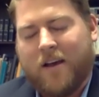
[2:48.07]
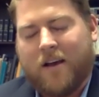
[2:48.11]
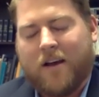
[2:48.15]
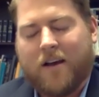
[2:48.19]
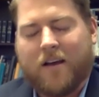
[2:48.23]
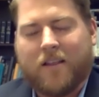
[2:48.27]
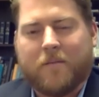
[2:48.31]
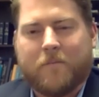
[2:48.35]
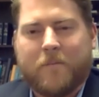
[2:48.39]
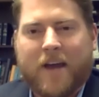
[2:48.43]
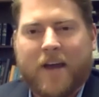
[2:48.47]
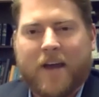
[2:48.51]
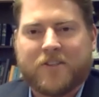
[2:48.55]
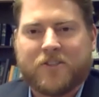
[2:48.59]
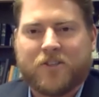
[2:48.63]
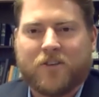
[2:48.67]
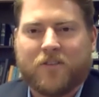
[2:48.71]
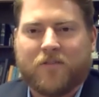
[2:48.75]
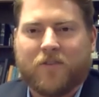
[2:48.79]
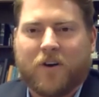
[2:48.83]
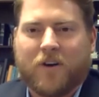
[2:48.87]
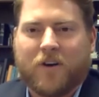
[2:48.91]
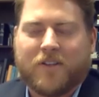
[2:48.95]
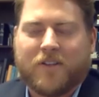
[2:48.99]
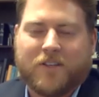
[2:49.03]
The Master
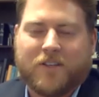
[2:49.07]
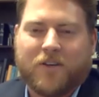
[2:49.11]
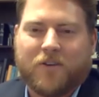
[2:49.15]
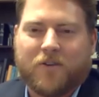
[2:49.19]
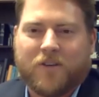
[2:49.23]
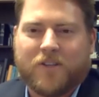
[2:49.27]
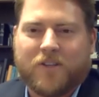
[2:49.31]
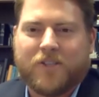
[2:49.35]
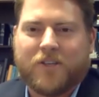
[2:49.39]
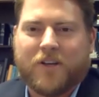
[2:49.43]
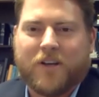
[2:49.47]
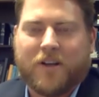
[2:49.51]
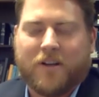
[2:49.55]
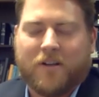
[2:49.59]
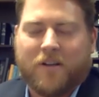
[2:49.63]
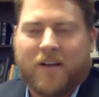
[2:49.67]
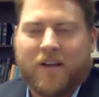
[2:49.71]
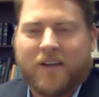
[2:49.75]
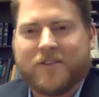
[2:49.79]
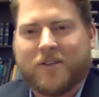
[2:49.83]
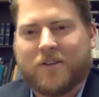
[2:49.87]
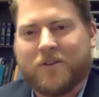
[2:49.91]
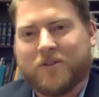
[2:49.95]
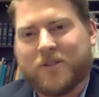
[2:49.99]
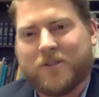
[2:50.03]
of Arts in Christian and
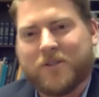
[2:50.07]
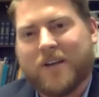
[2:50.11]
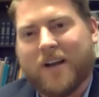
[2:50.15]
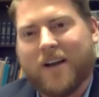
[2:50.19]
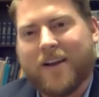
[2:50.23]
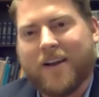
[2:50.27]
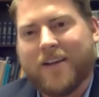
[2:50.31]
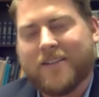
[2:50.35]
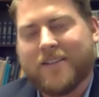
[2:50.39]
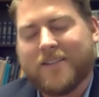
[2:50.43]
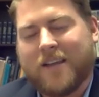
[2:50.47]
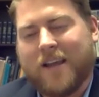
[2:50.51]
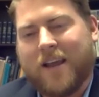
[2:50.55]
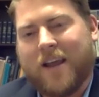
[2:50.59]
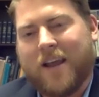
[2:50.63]
Classical Studies.